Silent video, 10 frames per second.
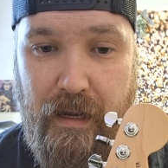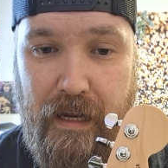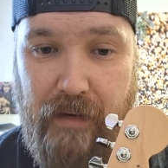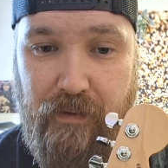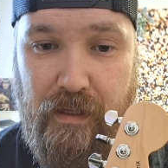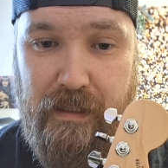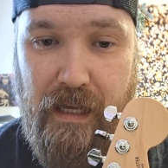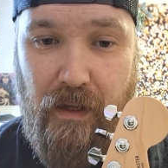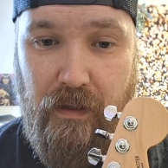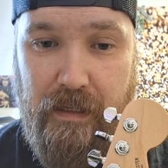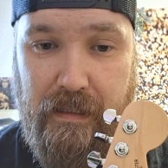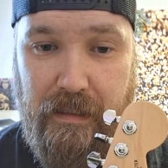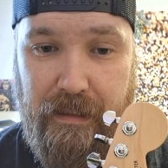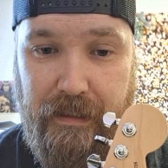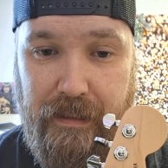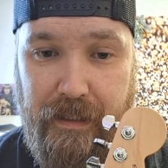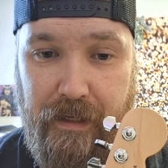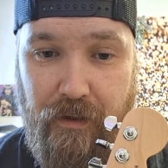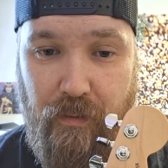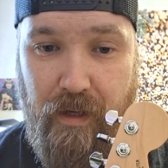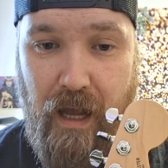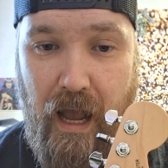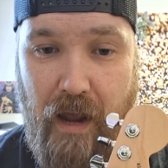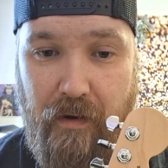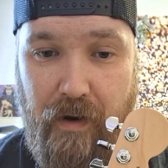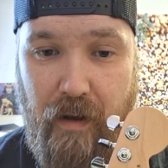and if you can tell, it's a little bit higher